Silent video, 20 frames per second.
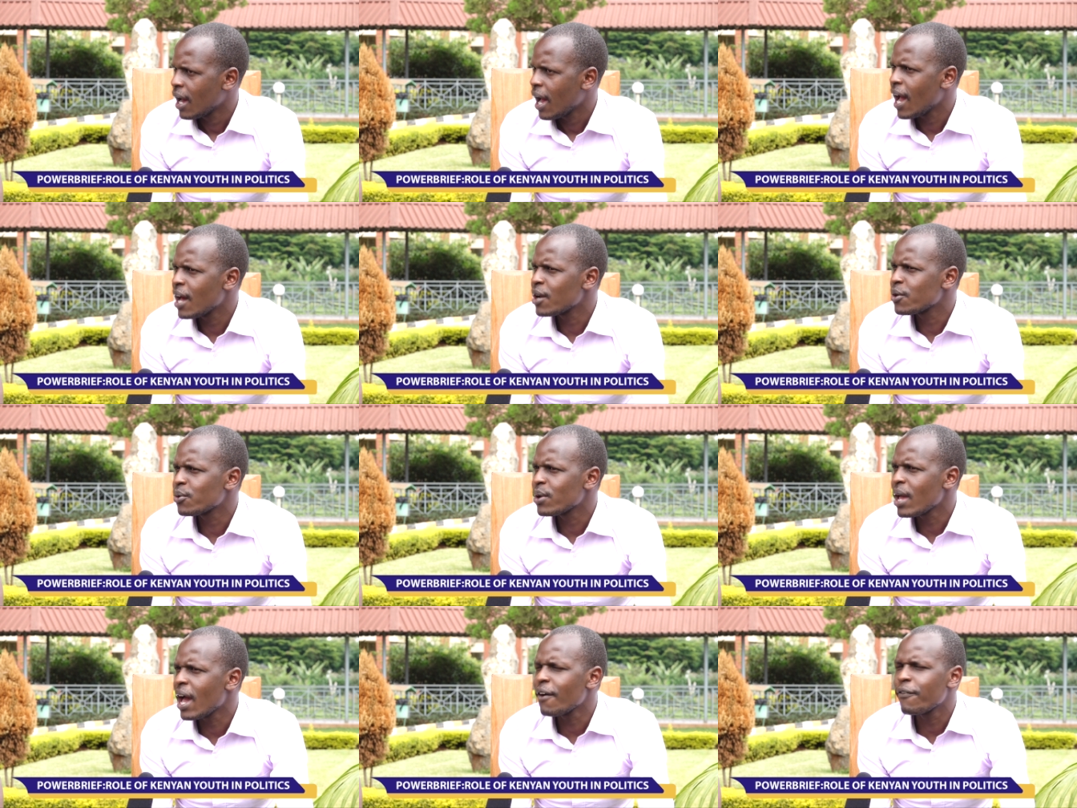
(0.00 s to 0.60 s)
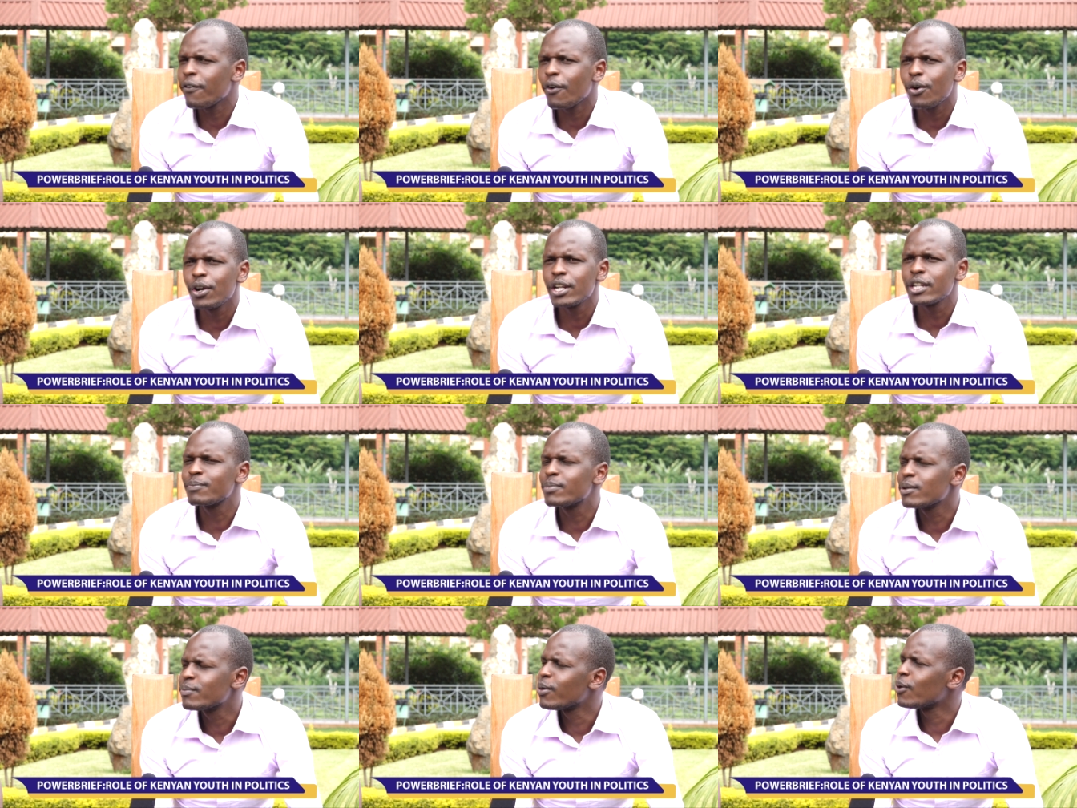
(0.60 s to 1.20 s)
And we have
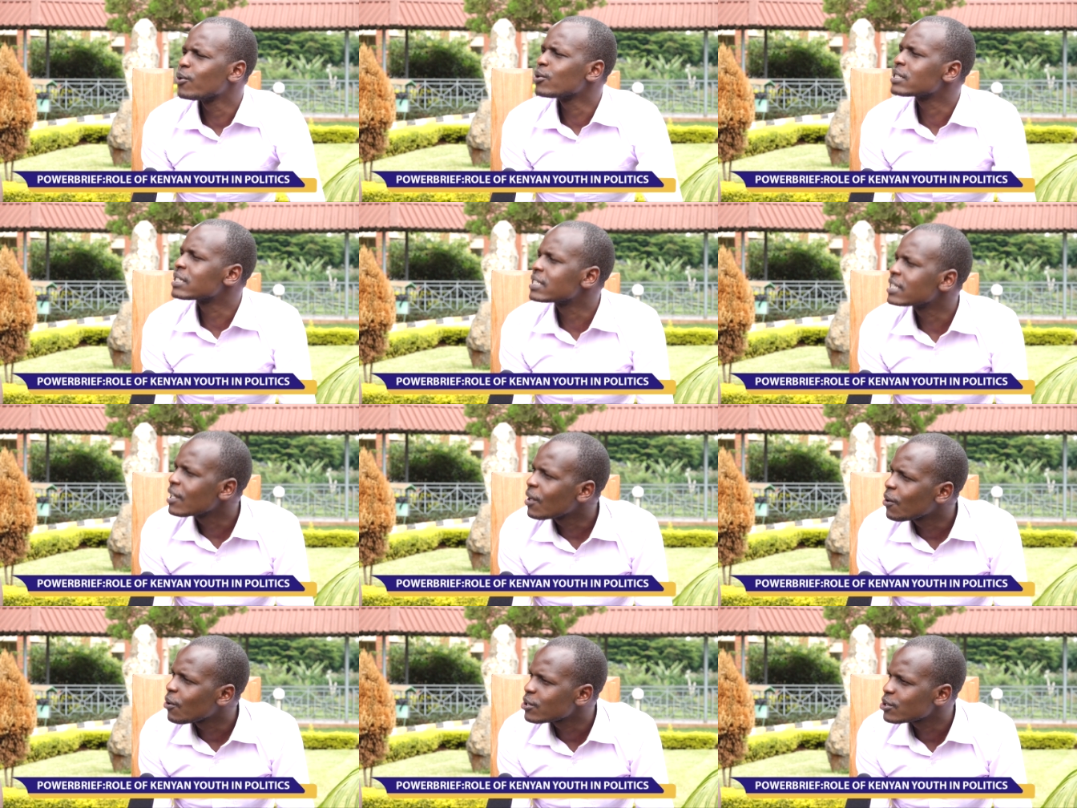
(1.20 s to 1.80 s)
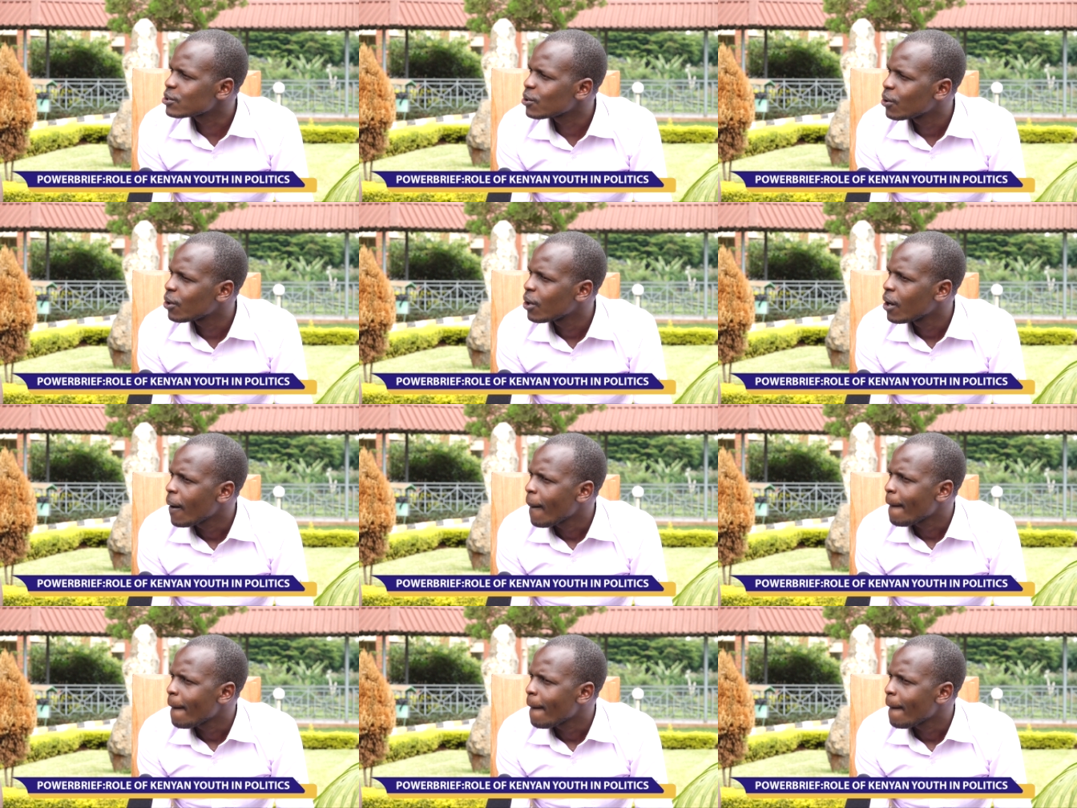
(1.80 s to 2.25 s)
old people who steal also.